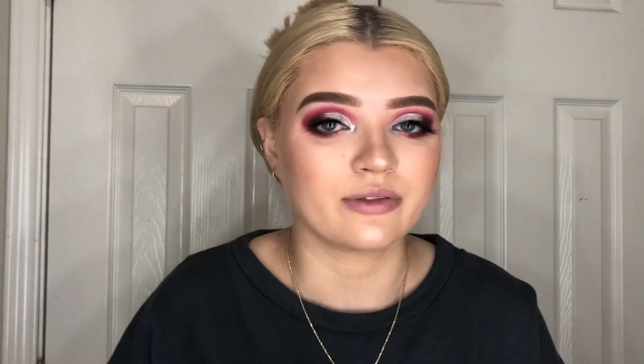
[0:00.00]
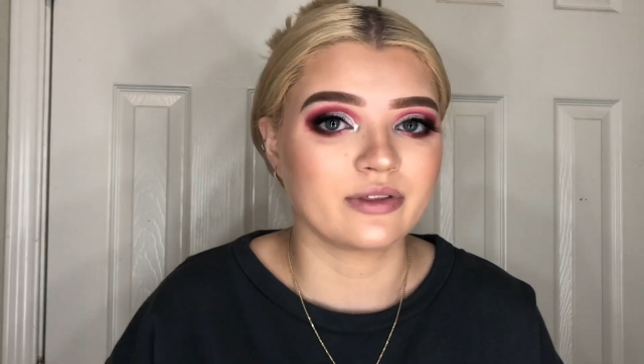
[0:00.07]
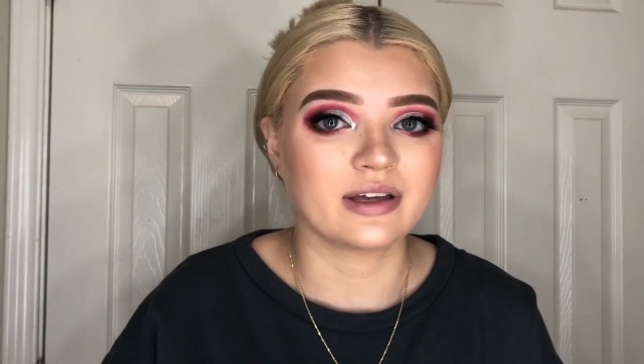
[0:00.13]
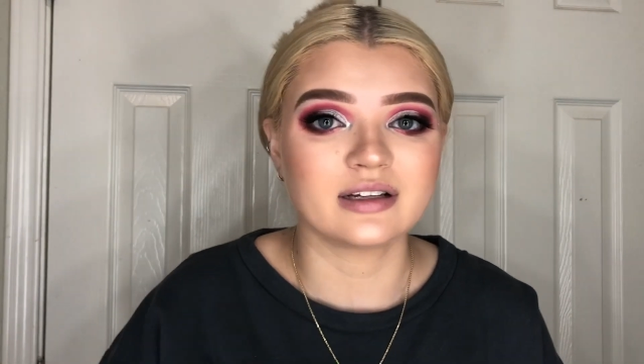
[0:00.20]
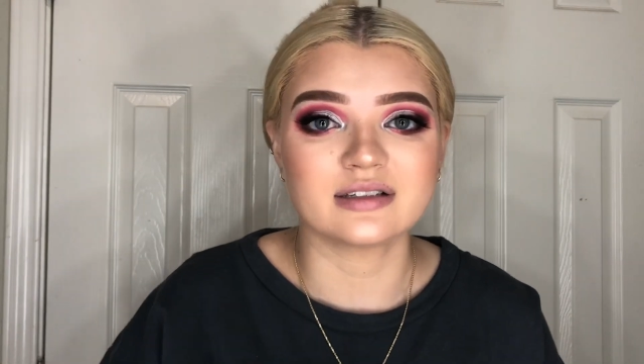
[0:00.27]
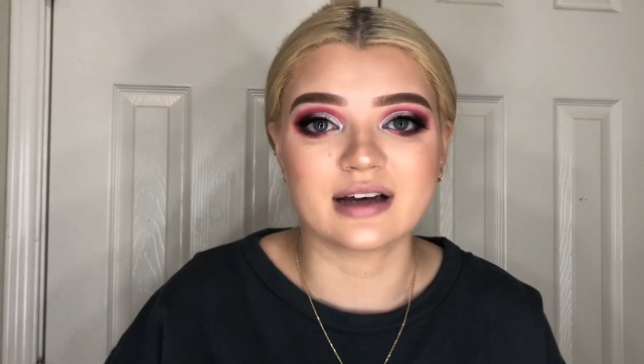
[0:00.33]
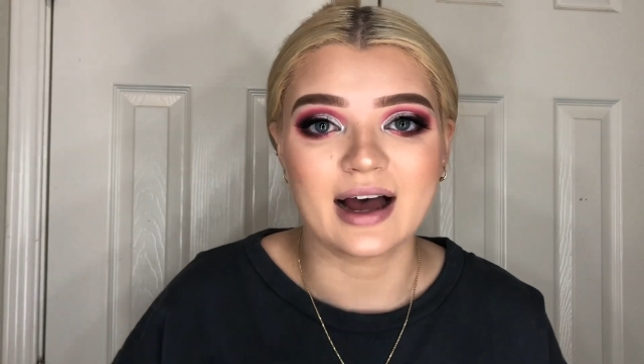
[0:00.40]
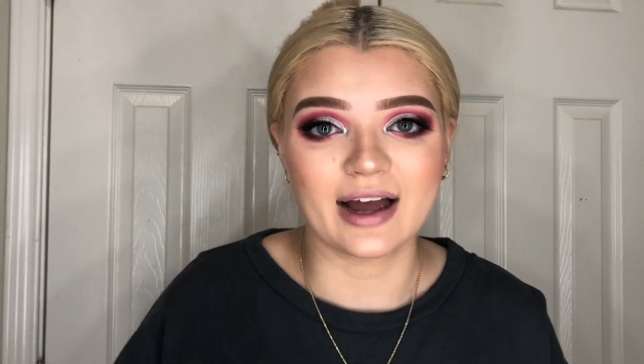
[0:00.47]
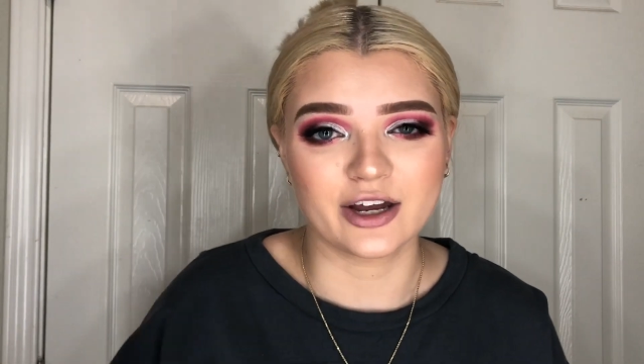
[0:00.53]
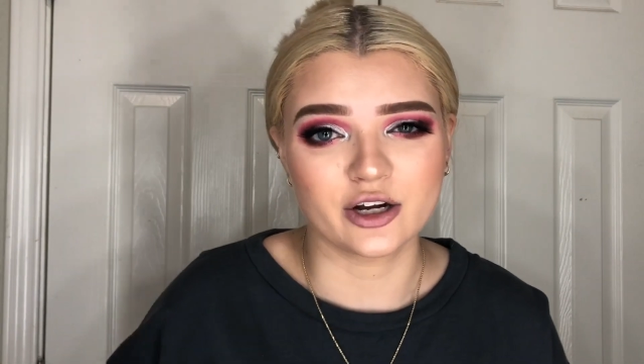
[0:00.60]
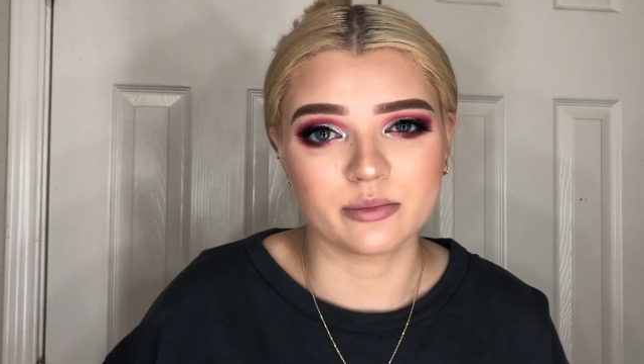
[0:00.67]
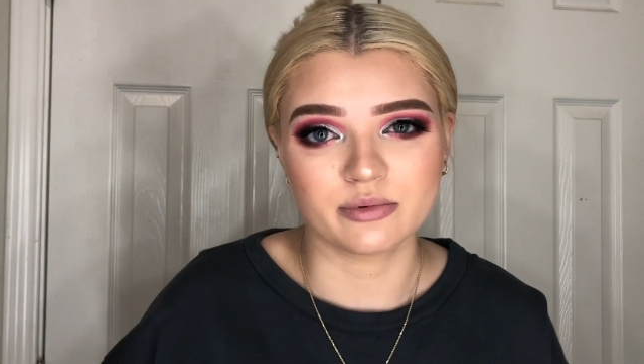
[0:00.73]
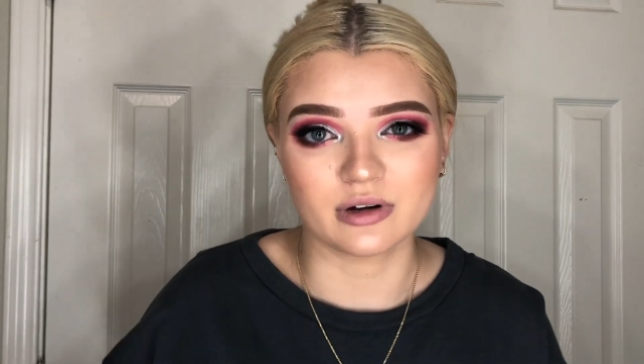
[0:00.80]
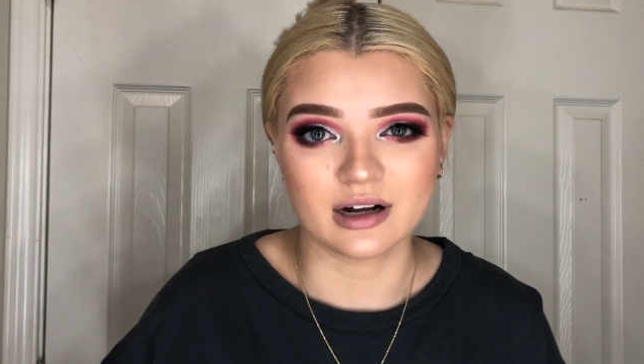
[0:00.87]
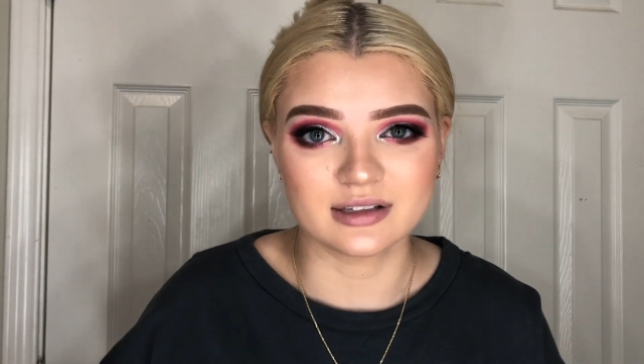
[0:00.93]
the entire
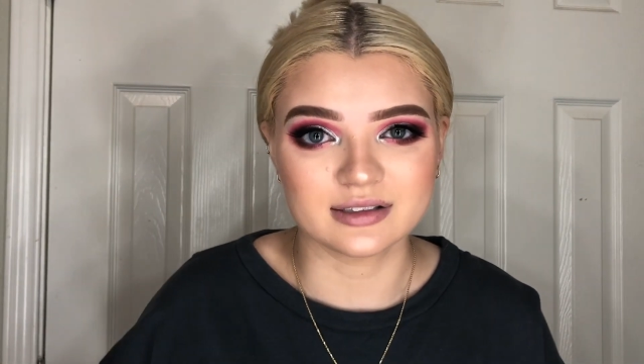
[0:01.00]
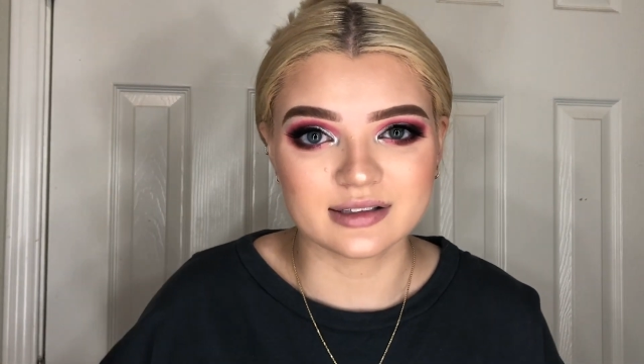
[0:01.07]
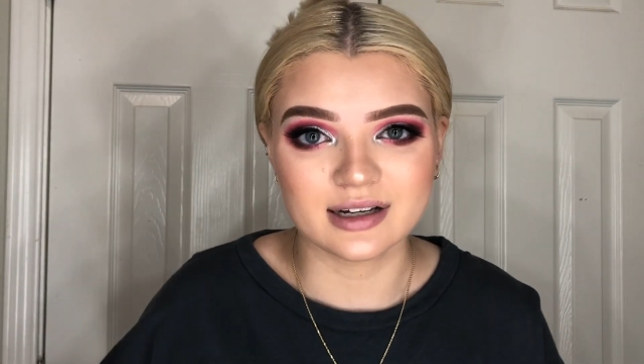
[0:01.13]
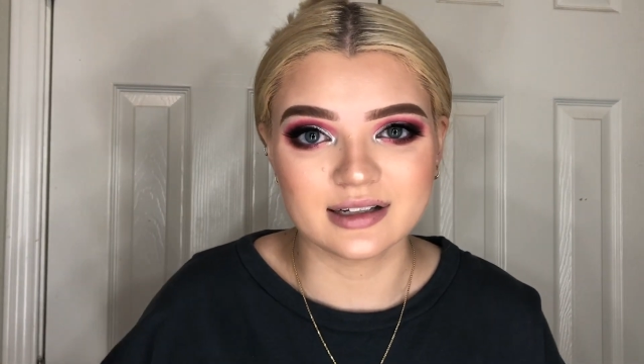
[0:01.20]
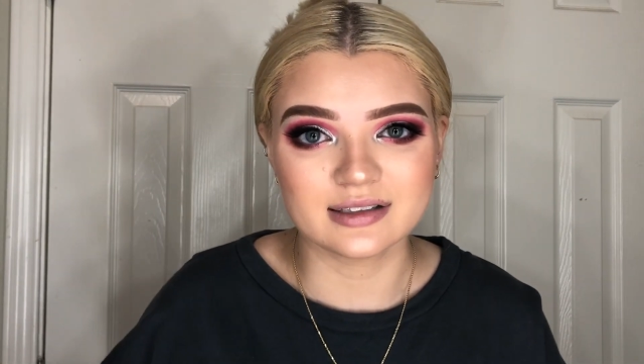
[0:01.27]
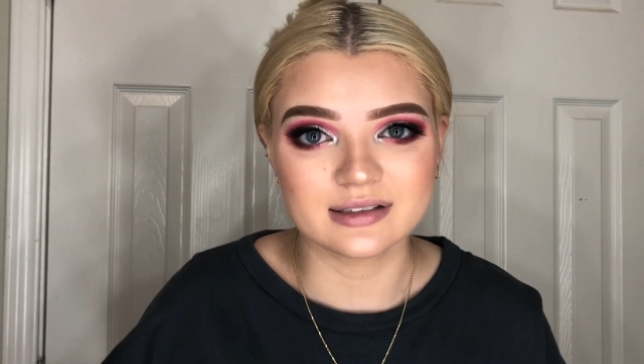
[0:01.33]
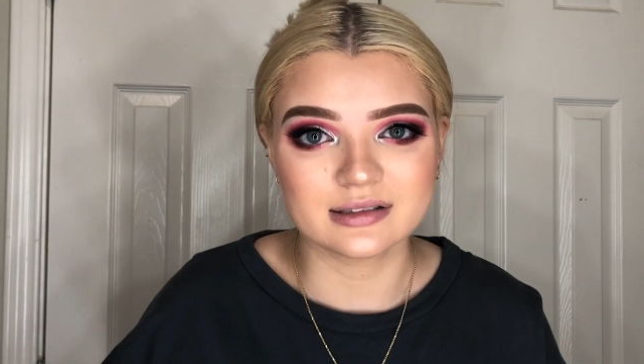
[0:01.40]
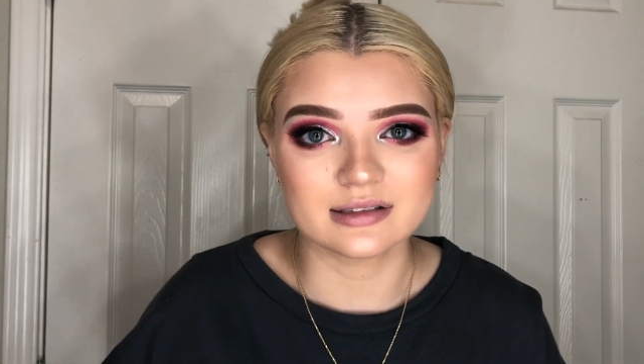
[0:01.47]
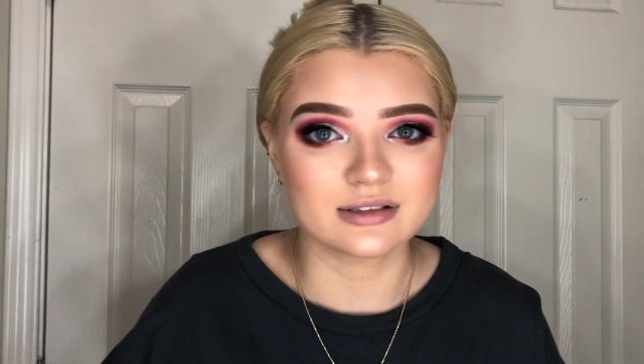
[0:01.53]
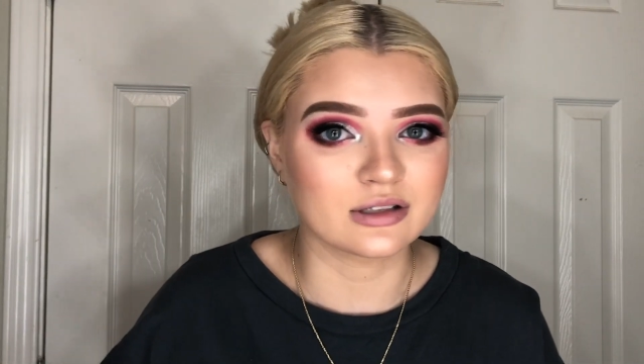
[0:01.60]
process,